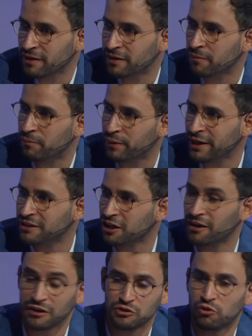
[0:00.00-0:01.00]
the big
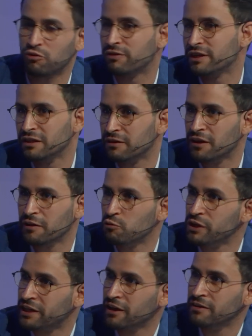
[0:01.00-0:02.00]
challenge that
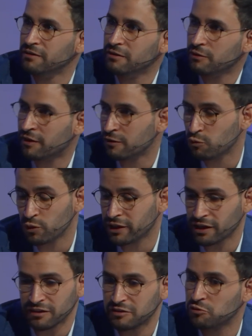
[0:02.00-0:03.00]
we
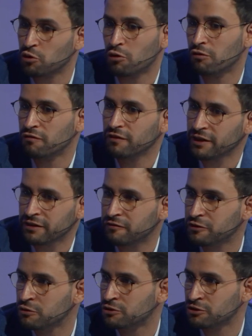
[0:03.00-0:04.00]
can solve in the
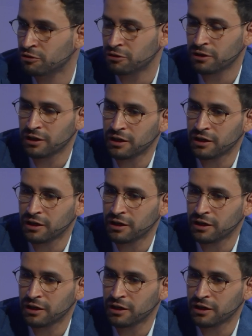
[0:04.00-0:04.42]
future